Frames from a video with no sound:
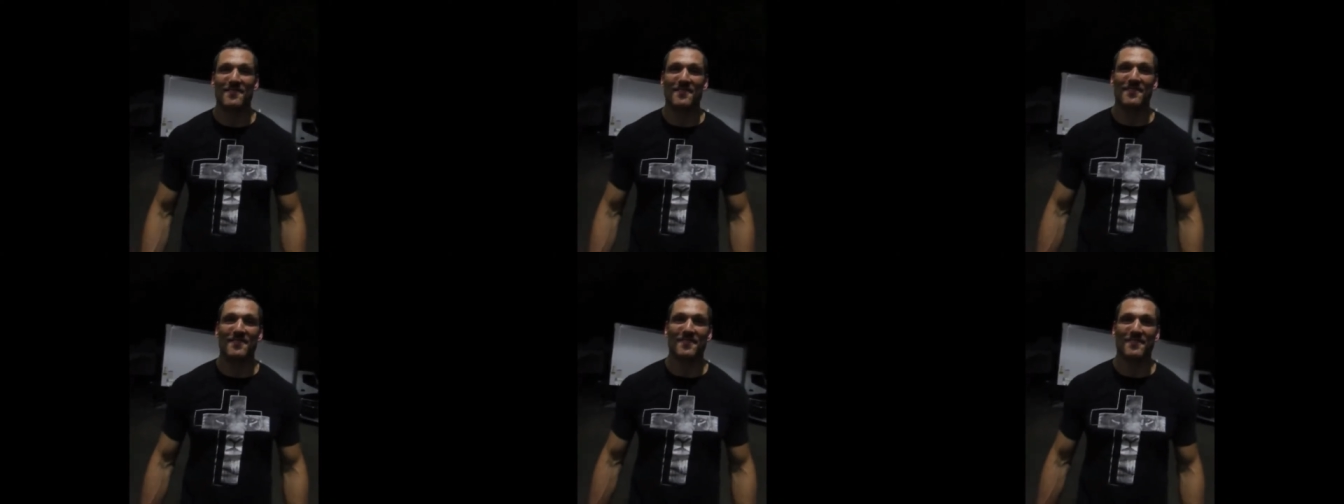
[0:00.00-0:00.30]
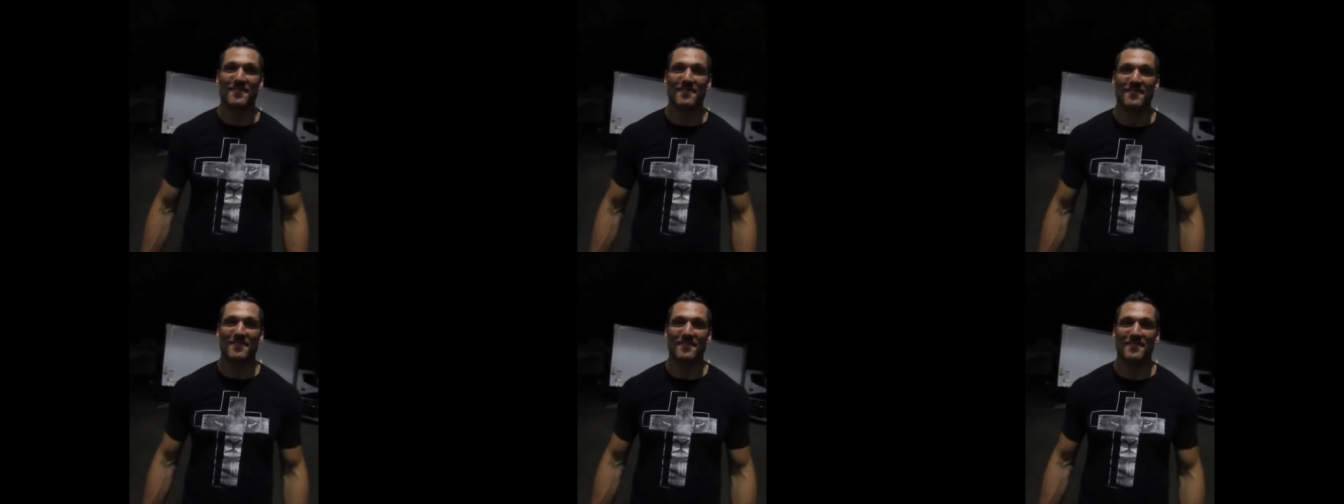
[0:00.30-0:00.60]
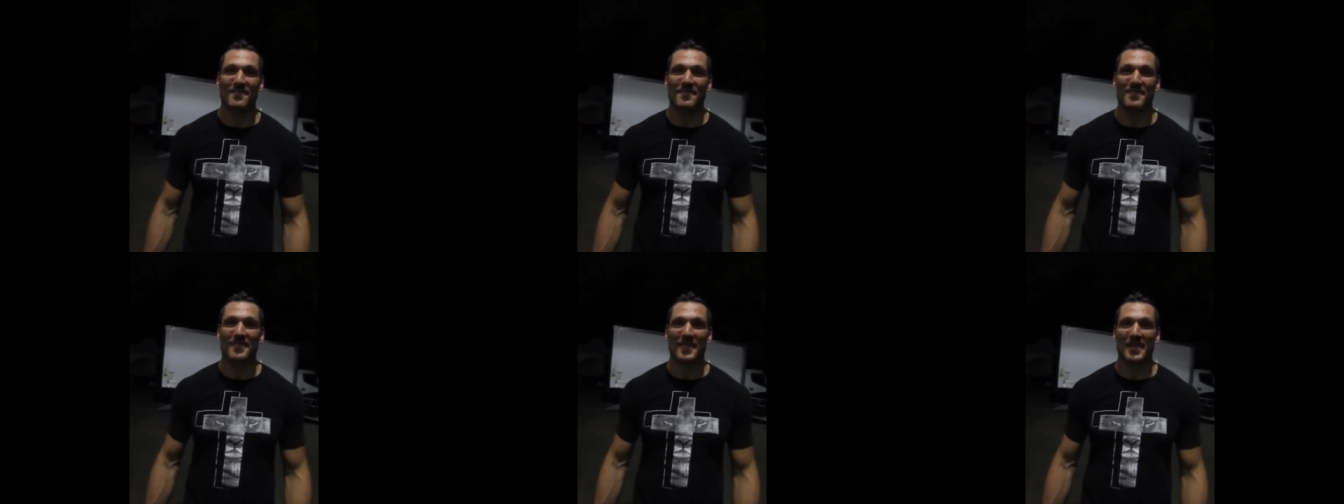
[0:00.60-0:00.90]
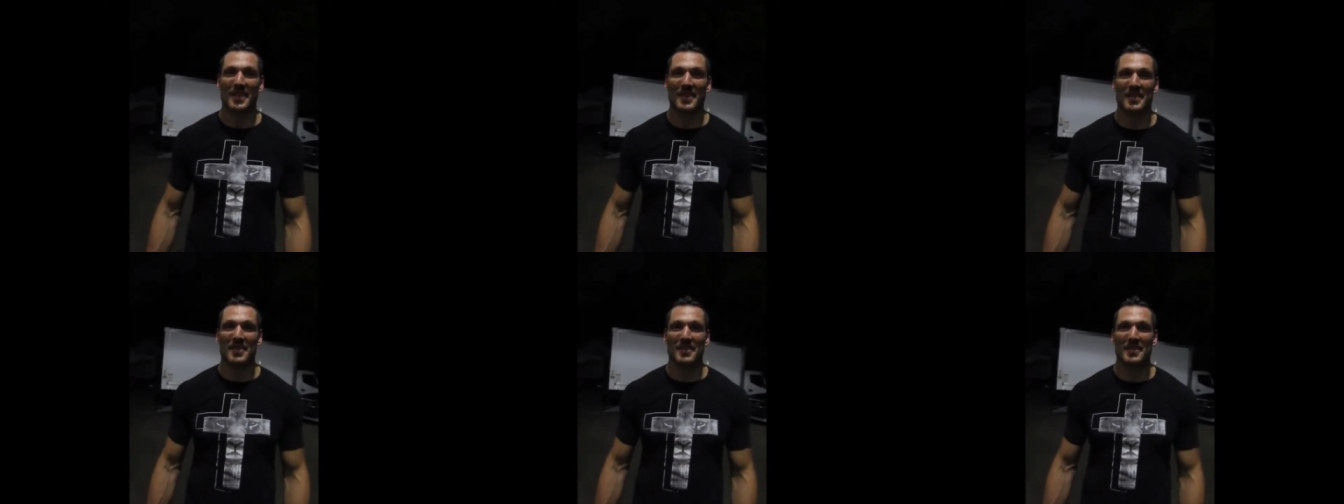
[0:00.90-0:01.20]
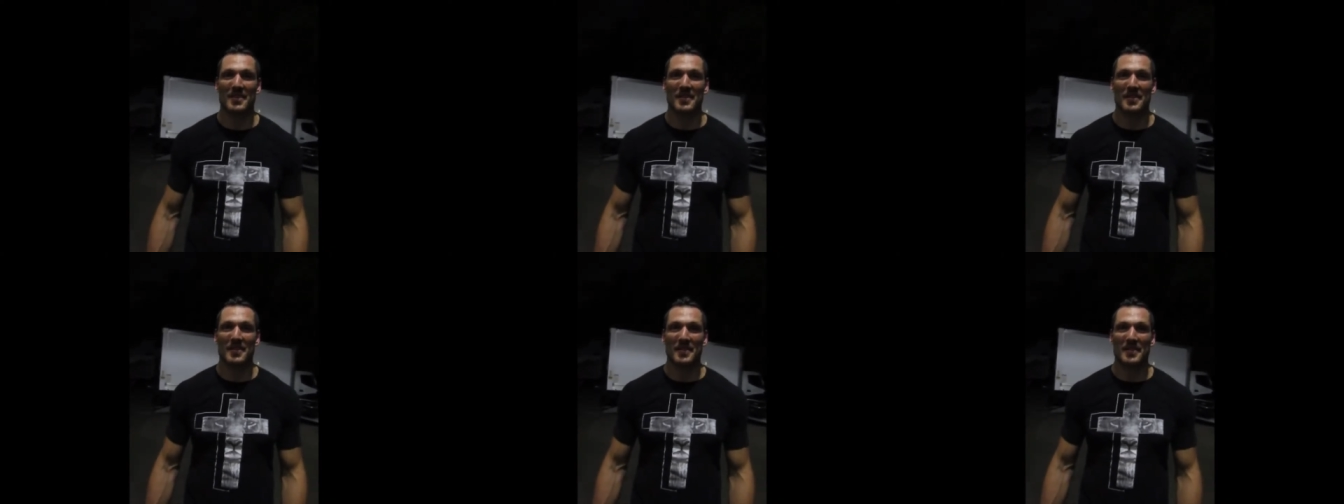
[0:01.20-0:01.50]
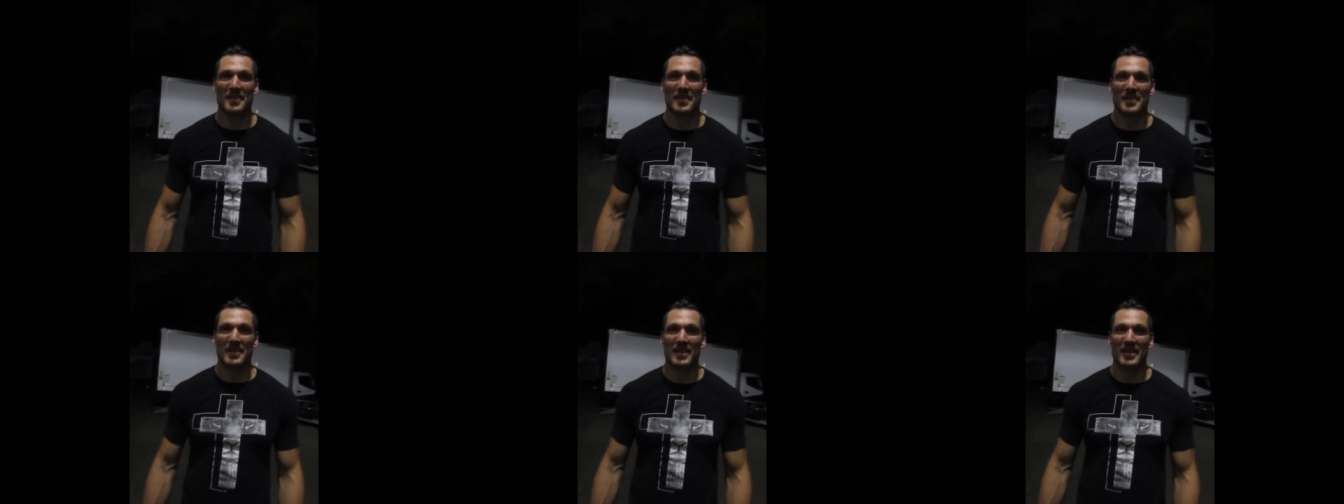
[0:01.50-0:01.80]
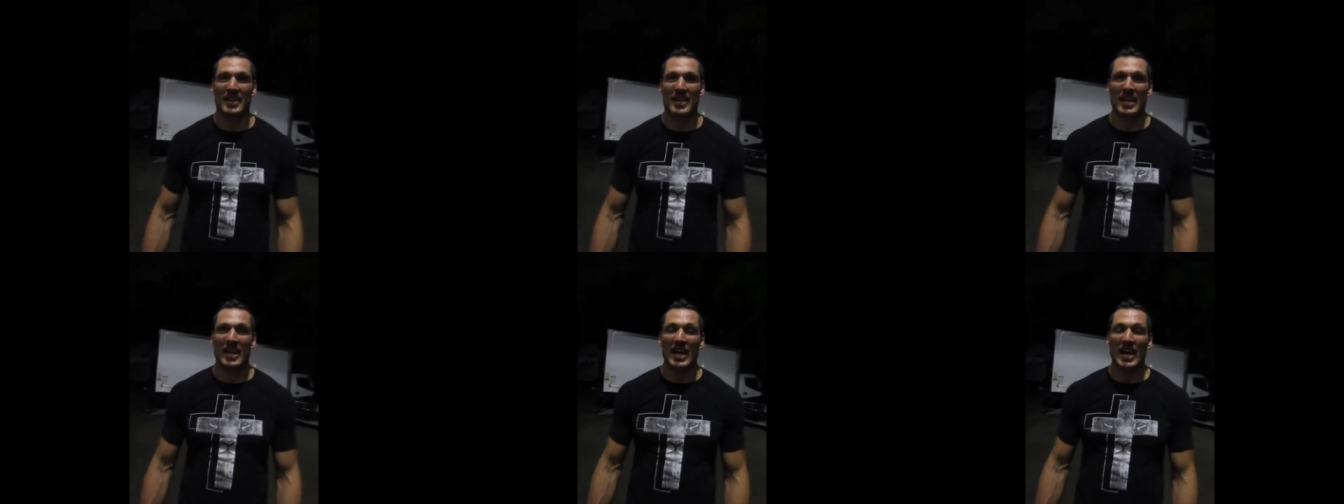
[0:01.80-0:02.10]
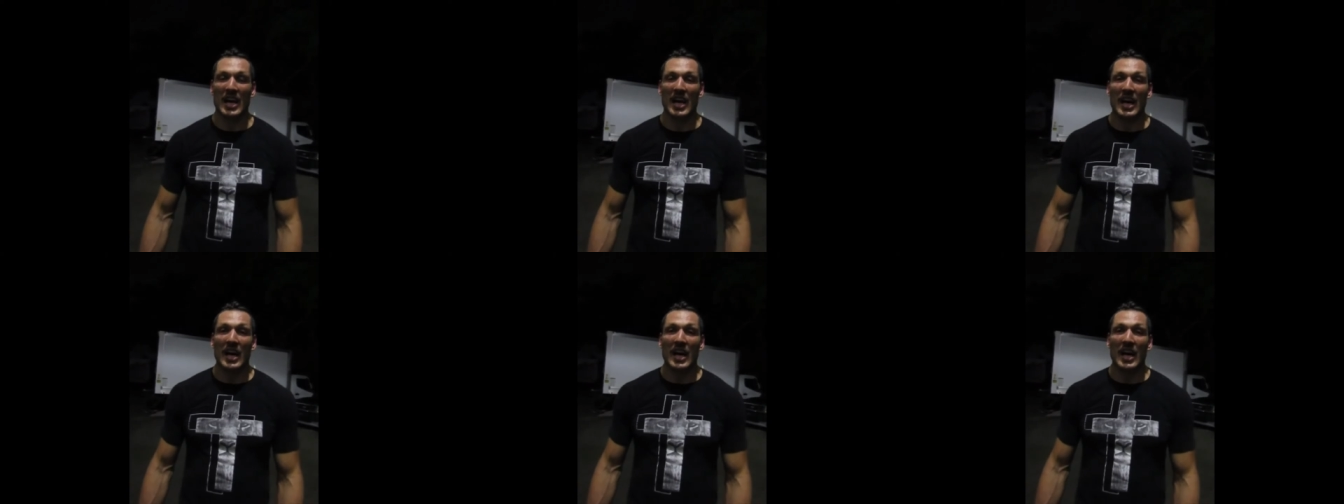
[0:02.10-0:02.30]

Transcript: How is it in South America for pro wrestling?